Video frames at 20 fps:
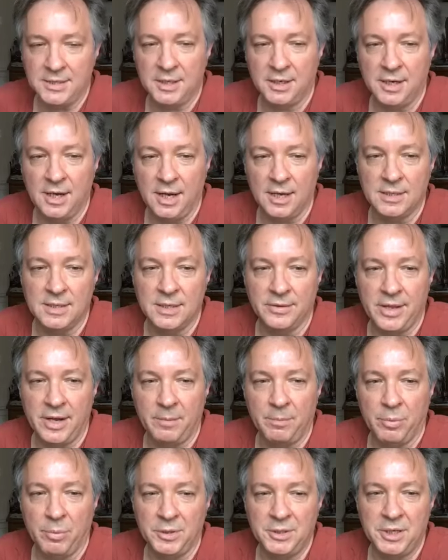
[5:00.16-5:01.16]
I should cancel
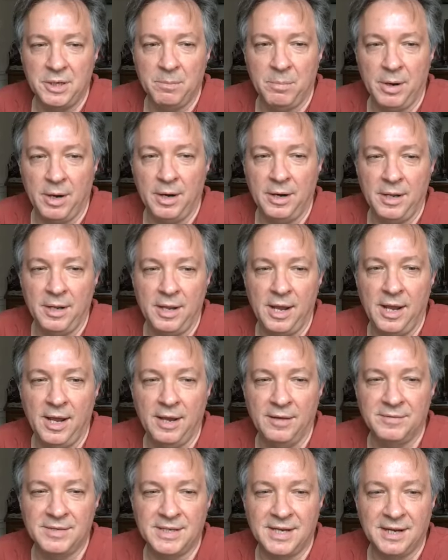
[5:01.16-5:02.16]
that abortion party I
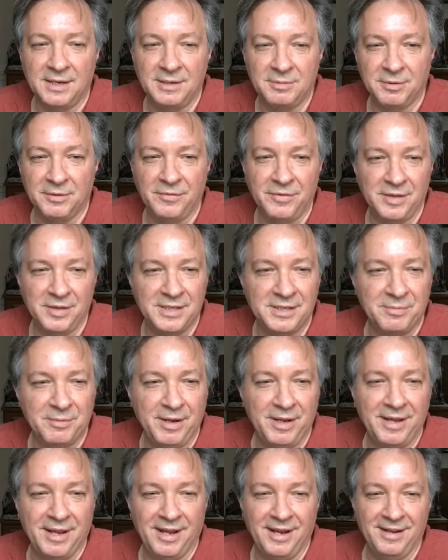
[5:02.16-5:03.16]
have scheduled for this
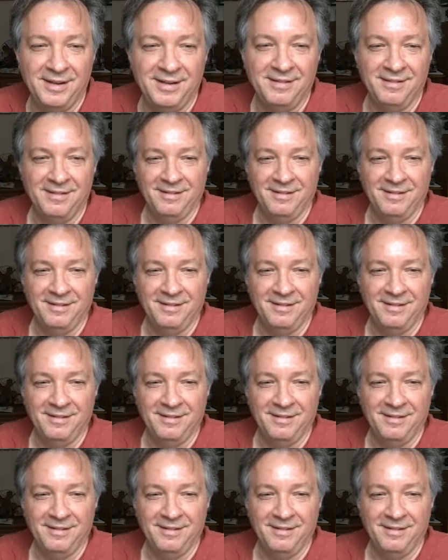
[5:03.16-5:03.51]
weekend?